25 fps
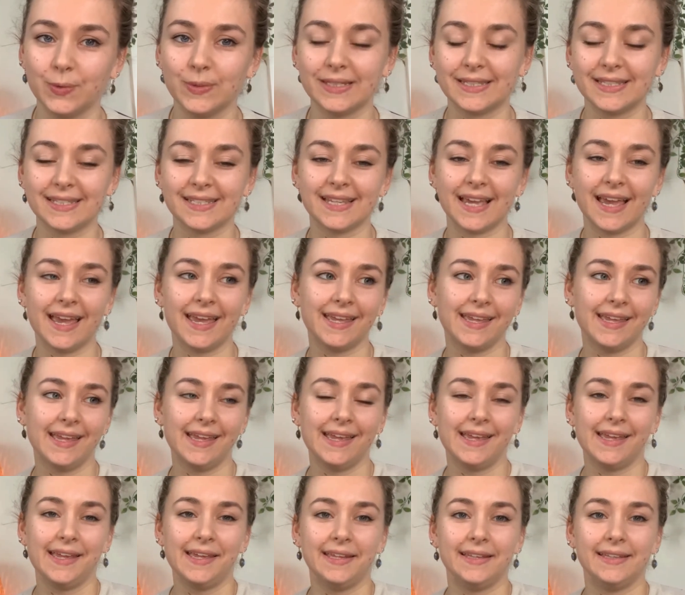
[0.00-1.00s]
say
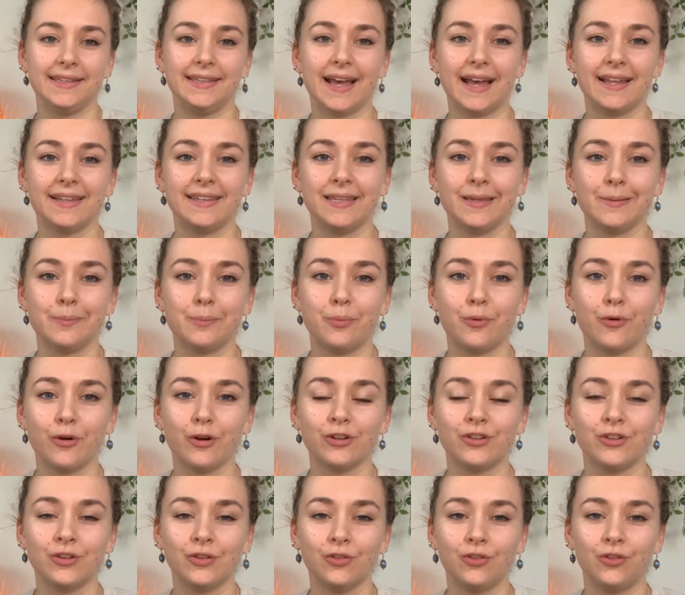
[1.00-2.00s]
that the
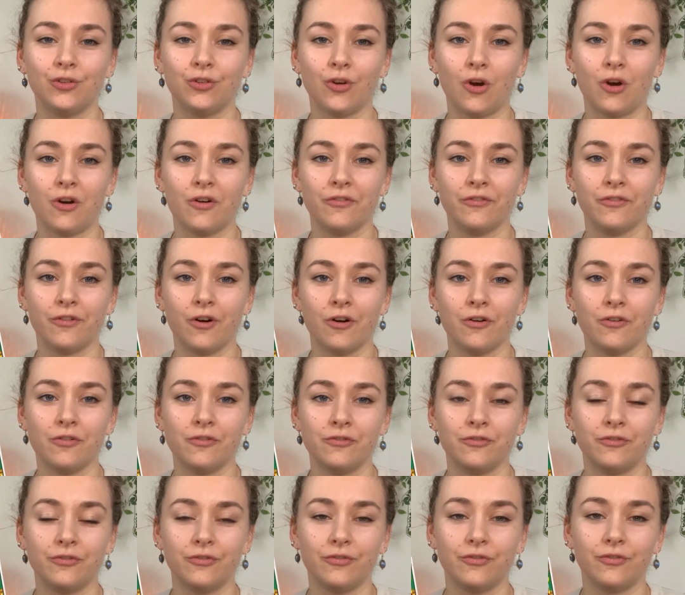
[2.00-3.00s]
importance
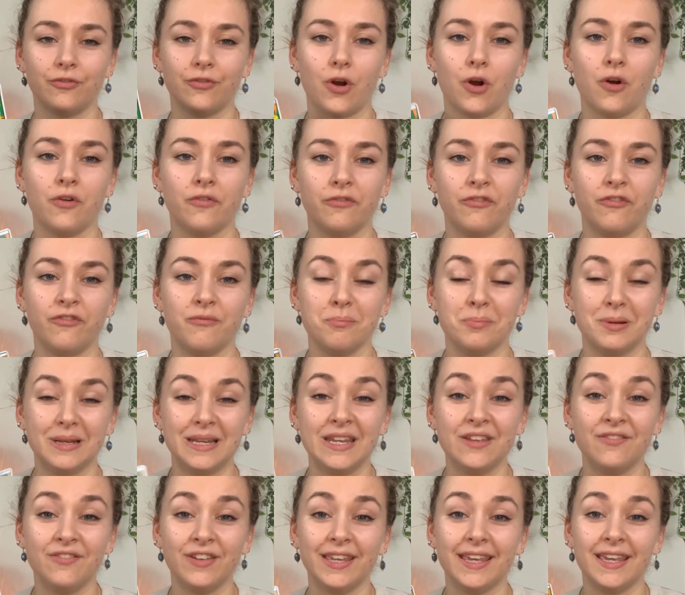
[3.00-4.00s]
of
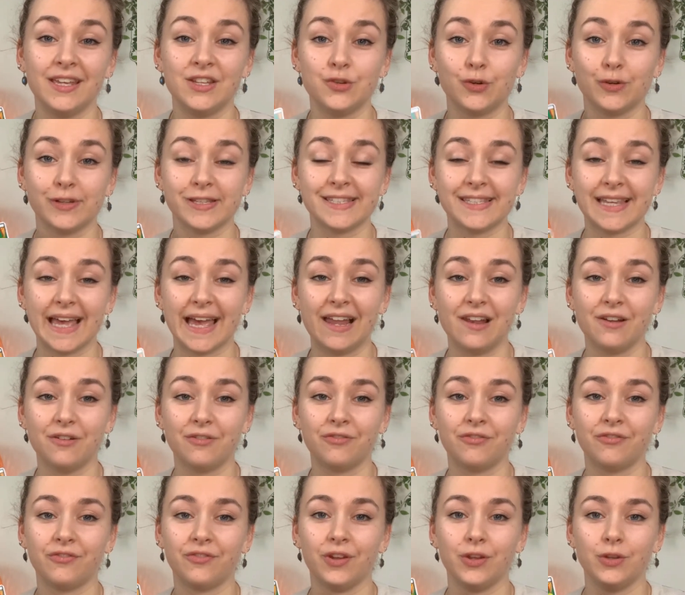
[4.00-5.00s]
believing in yourself.
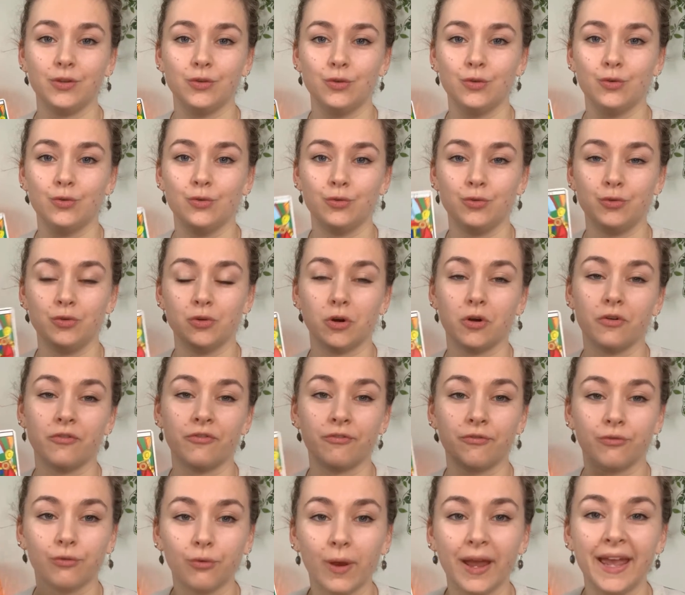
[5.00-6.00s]
You're
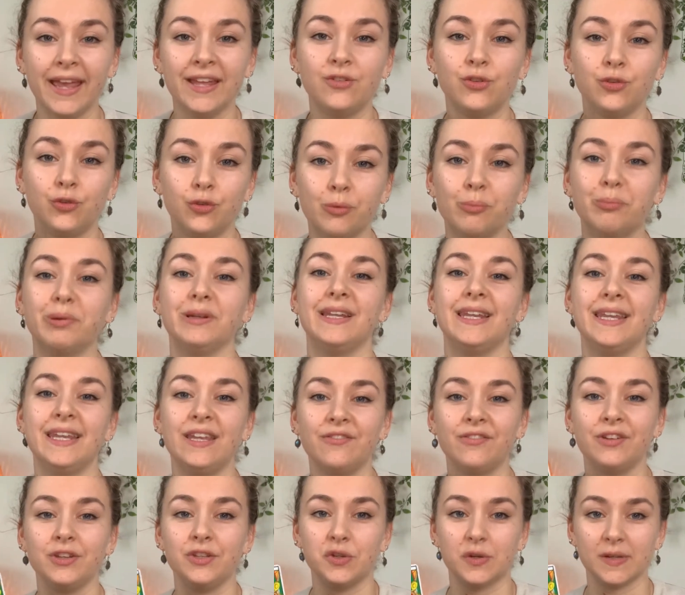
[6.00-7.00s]
afraid to
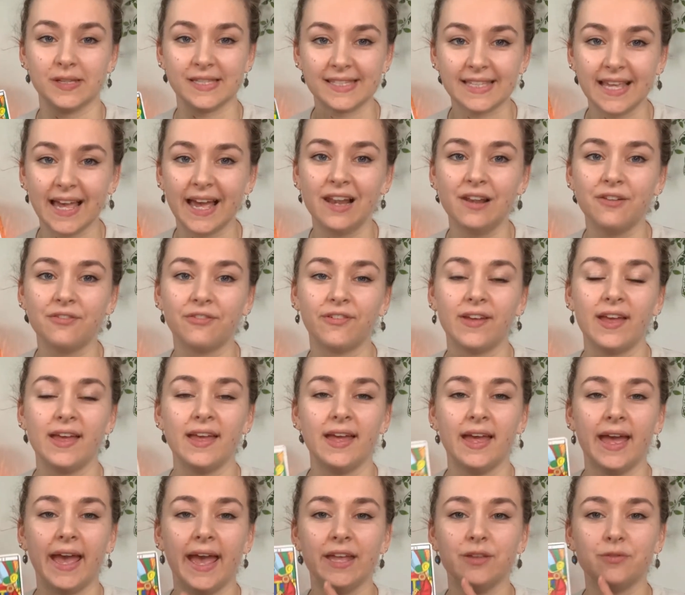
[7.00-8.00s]
believe in yourself,
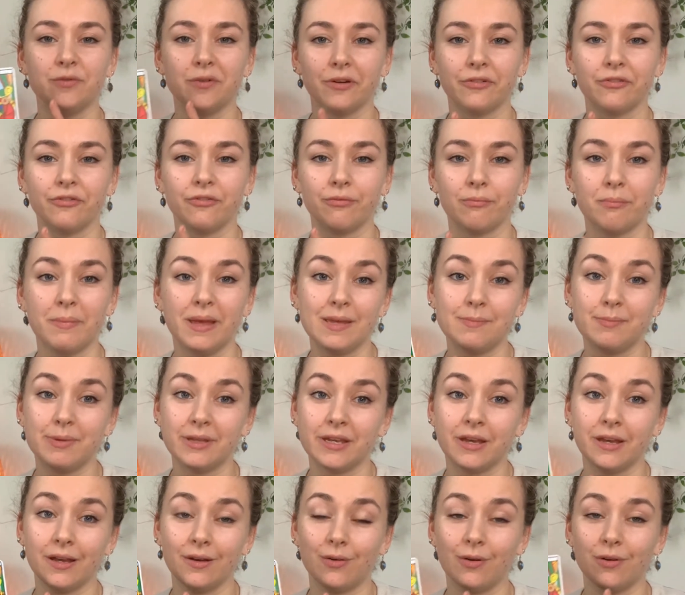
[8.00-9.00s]
and you're
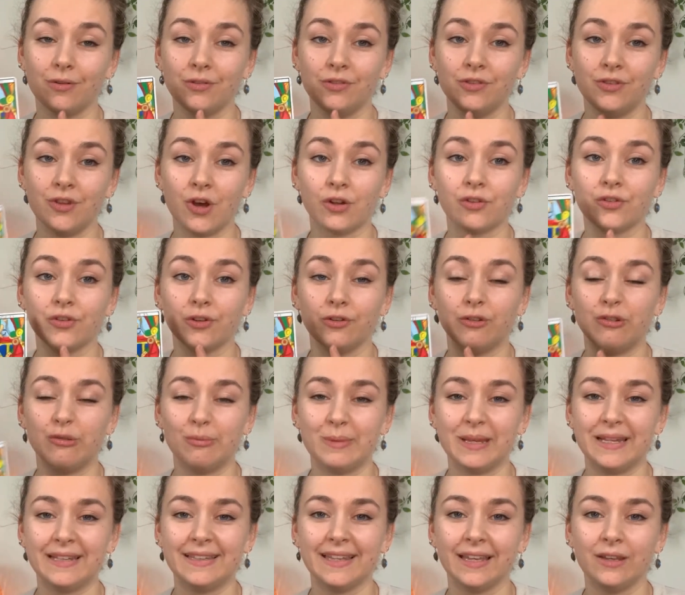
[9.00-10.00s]
maybe not
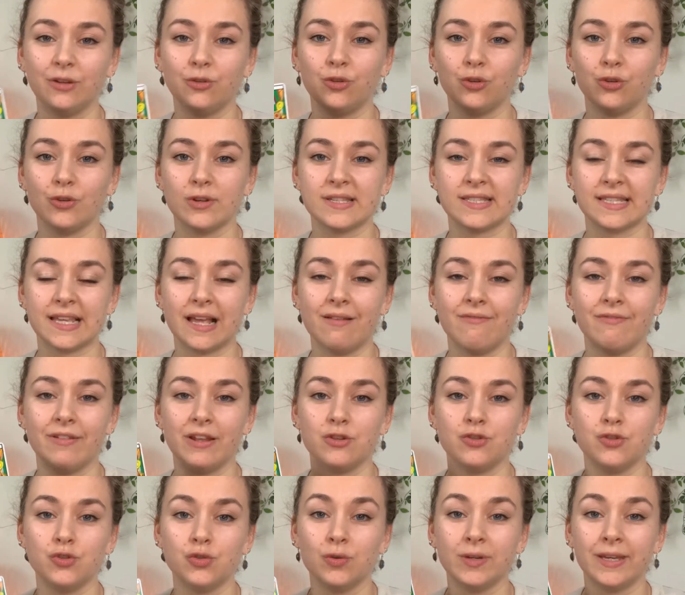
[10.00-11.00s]
admitting to yourself
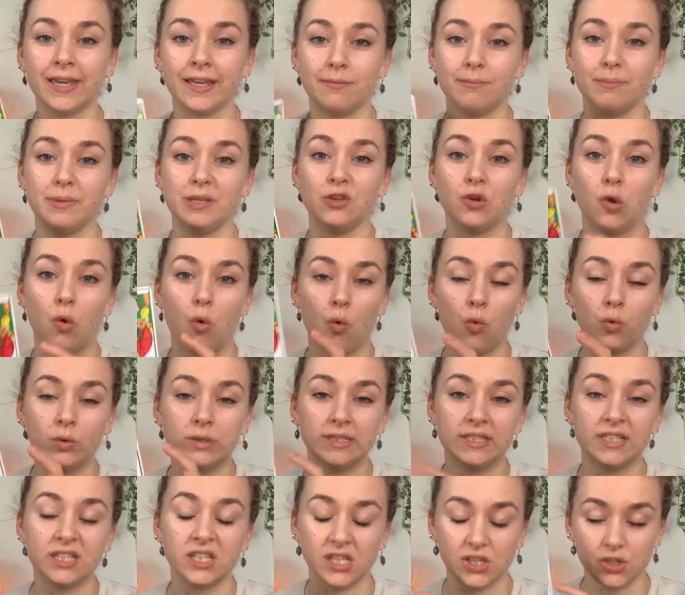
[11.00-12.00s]
that you can be your
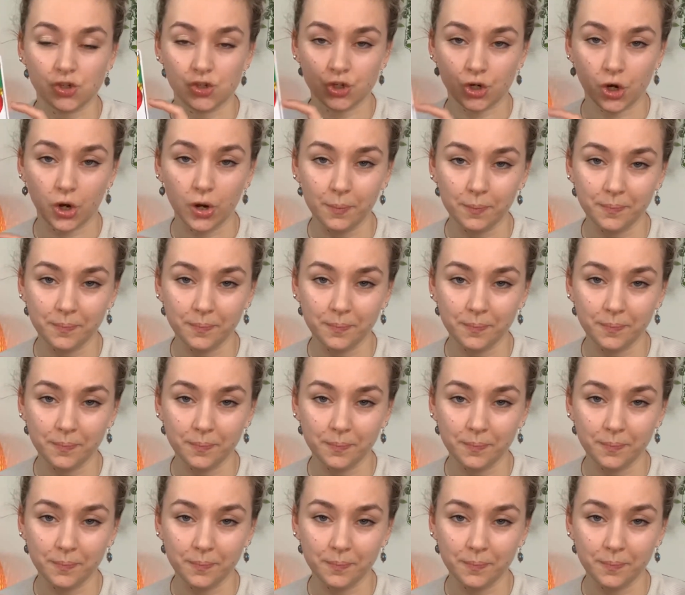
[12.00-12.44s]
own teacher,